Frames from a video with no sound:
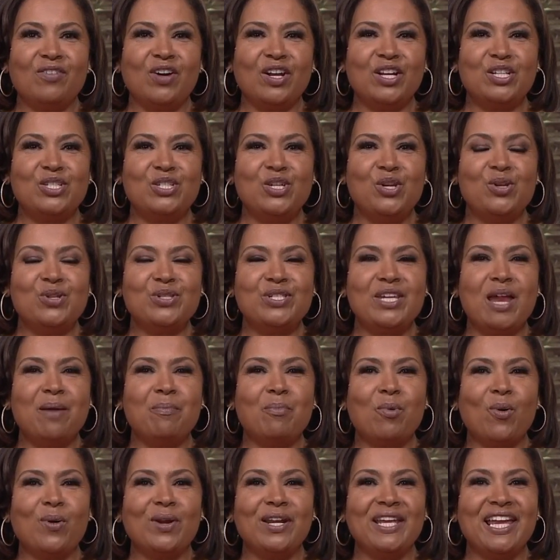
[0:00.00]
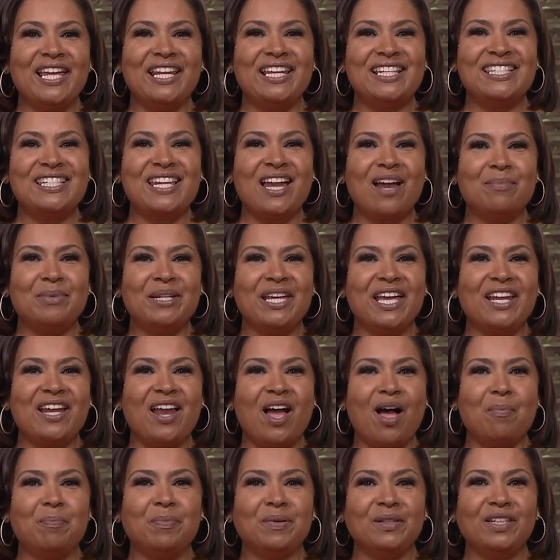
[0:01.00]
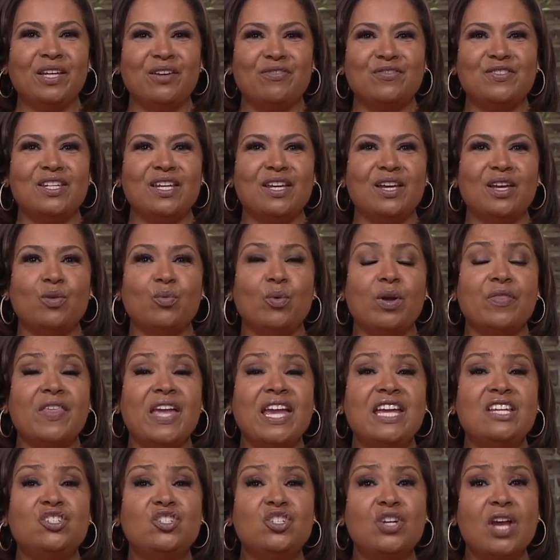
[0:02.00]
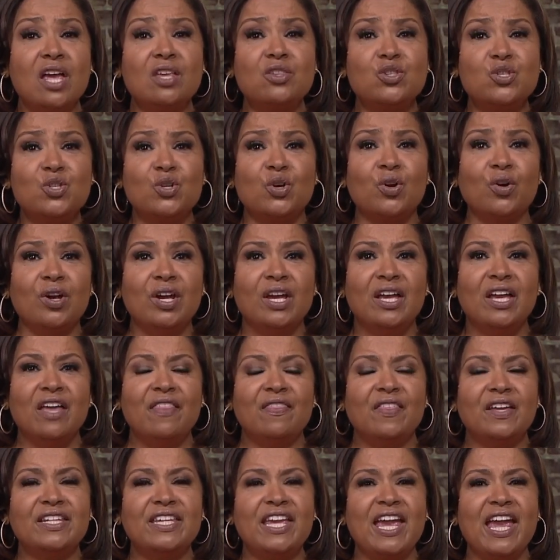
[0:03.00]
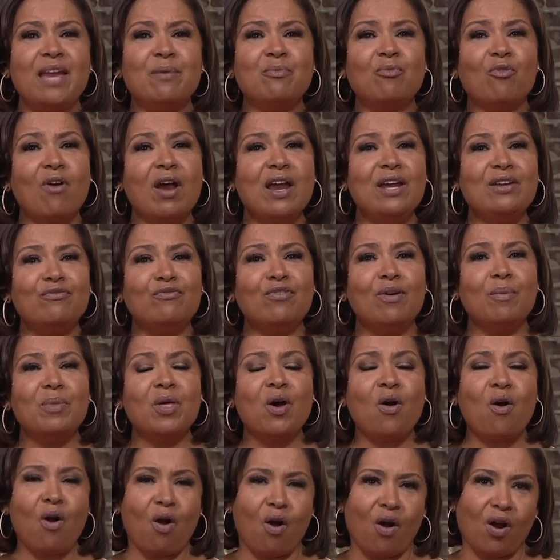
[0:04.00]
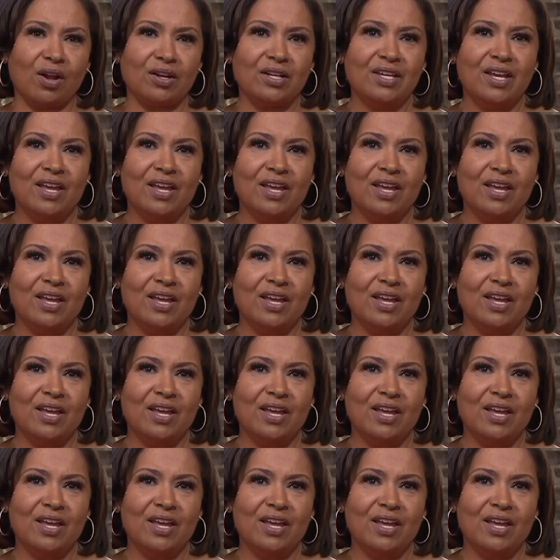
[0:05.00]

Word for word: on a Tuesday morning, and it's time to get uplifted with a gesture that came right from the heart.